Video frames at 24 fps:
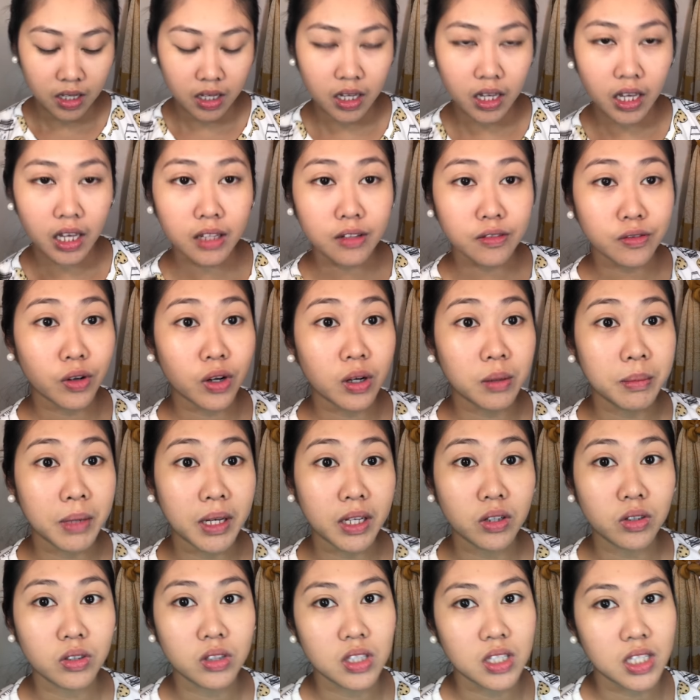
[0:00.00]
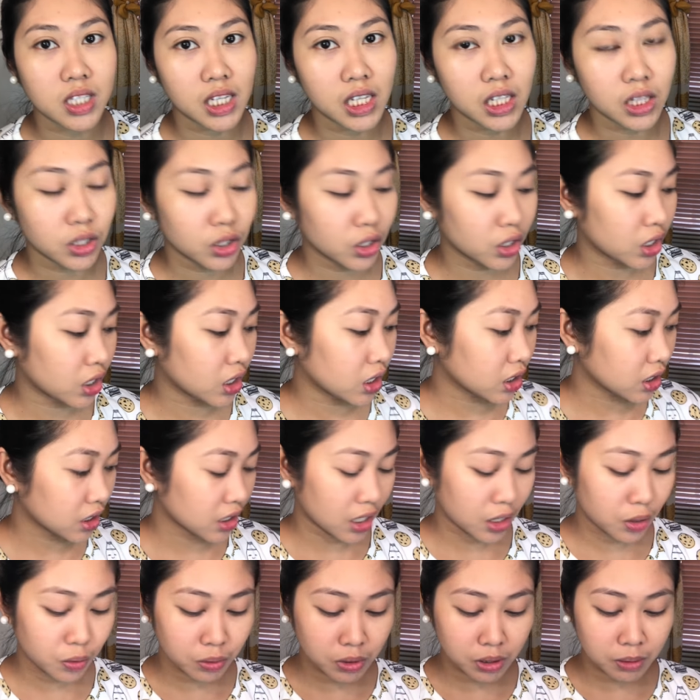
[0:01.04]
And for my concealer,
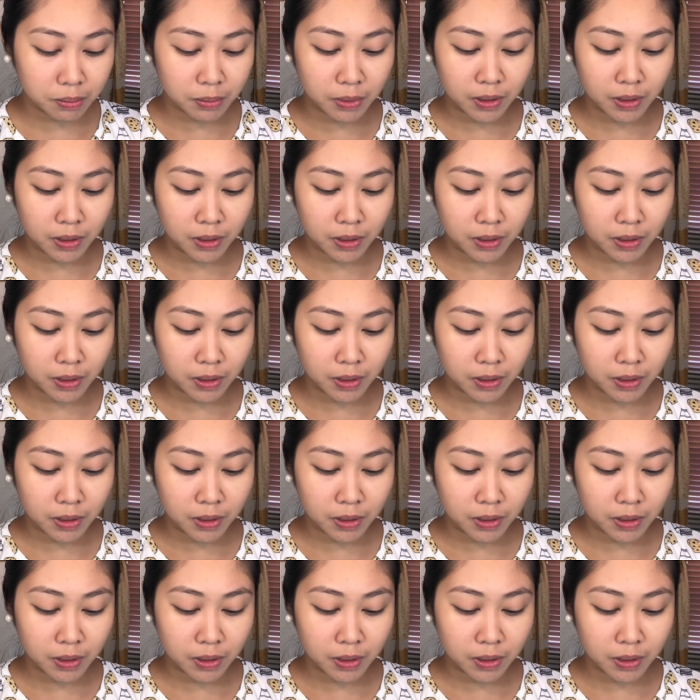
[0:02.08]
I will